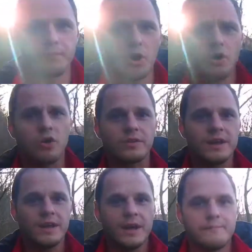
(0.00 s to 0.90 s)
Paul,
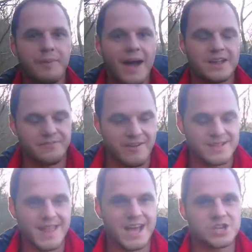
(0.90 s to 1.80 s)
by his
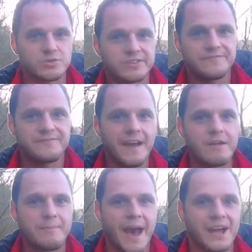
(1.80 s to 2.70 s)
very nature, was a
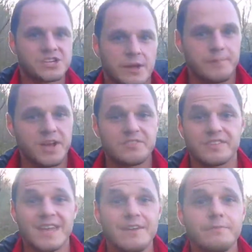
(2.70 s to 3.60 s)
very passionate
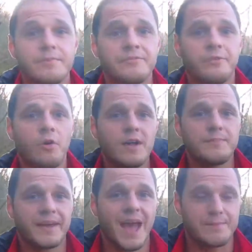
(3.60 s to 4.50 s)
person. Even before he
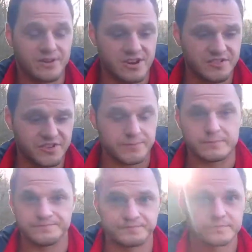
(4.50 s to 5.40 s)
became a
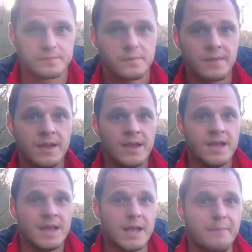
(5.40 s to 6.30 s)
Christian,
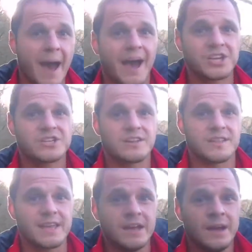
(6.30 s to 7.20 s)
he
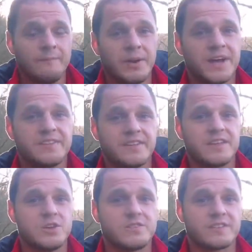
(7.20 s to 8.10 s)
passionately
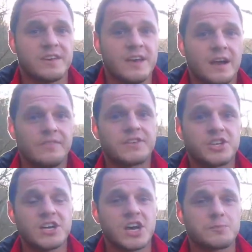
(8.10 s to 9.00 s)
persecuted the
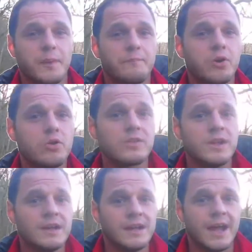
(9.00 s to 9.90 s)
church. But Paul,
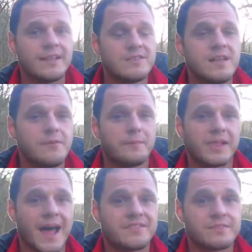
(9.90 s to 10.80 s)
in another
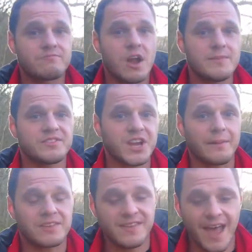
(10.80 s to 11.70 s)
place, in Romans
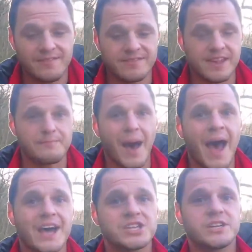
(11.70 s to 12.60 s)
chapter 10, says
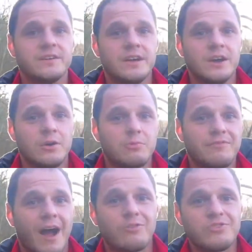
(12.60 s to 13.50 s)
passion
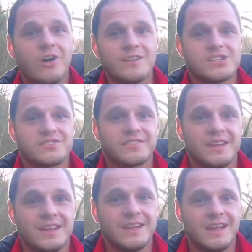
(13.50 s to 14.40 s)
without knowledge is
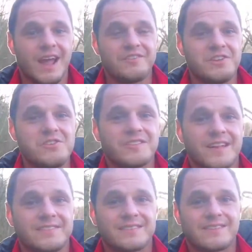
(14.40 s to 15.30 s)

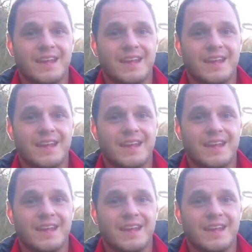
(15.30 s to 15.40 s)
useless.